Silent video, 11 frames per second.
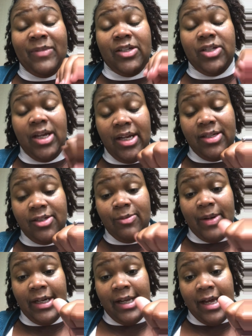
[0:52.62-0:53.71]
changed
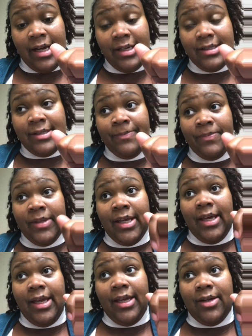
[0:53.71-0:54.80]
my locks
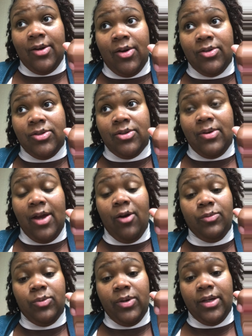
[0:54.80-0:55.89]
and also
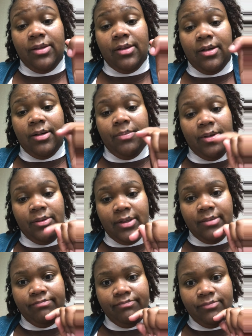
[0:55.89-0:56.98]
helped with buildup.
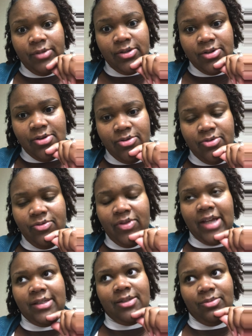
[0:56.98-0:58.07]
So
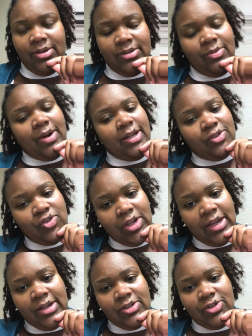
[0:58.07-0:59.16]
that's the reason why it's
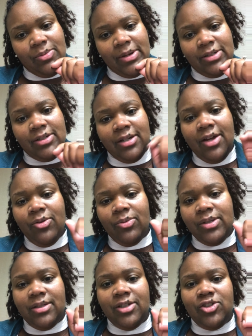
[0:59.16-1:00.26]
changed so much. Another
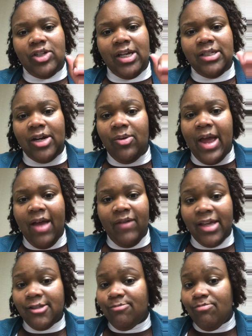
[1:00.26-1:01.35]
reason it's changed, I don't have
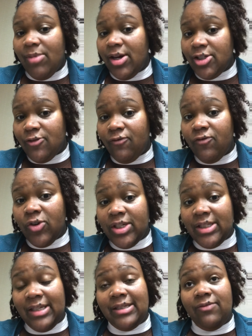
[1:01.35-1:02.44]
as much
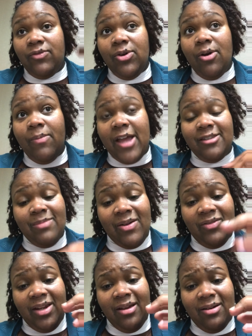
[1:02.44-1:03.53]
frizzies. If you go back to my
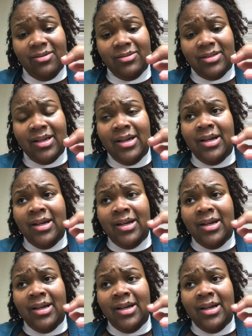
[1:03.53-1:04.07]
videos